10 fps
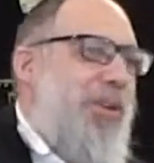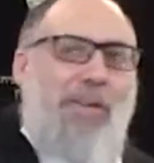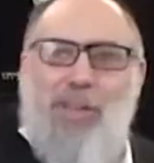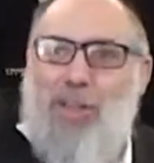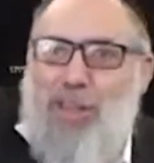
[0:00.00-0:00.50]

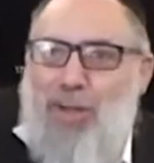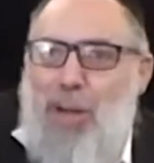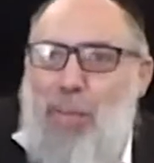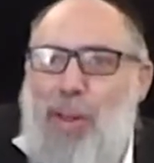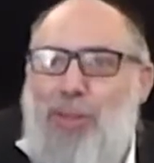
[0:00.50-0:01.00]
I'm
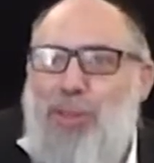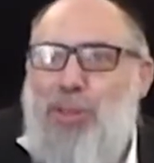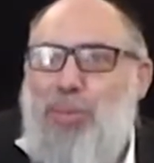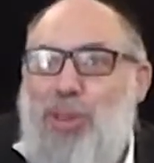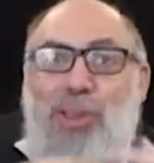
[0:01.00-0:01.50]
not a
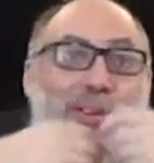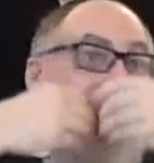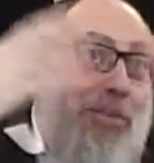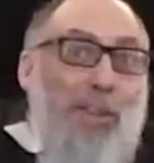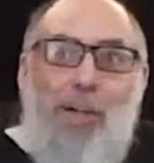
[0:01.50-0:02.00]
politician, but it
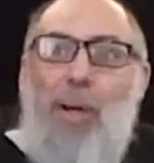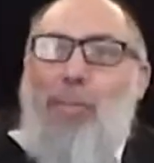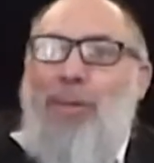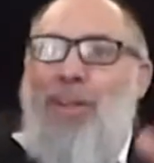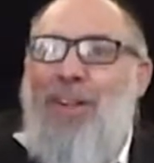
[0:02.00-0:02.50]
doesn't even come up.